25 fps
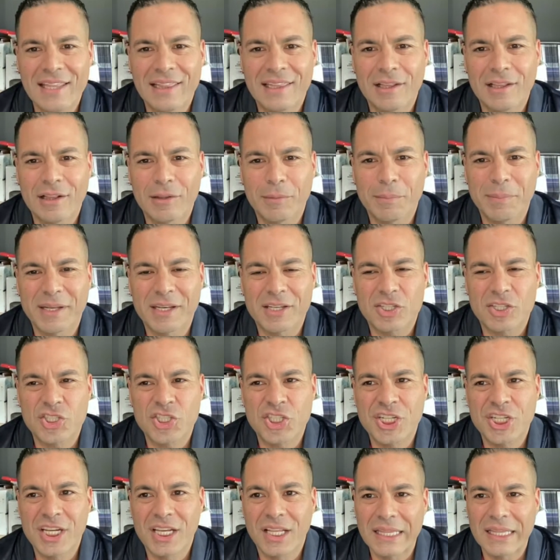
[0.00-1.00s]
a little bit
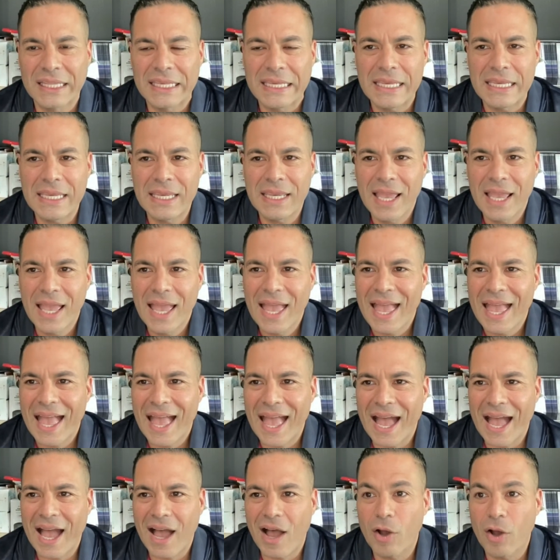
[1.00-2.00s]
chilly
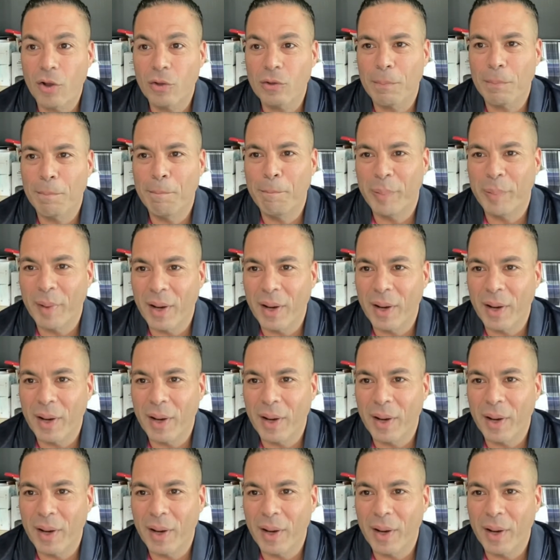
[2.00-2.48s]
out,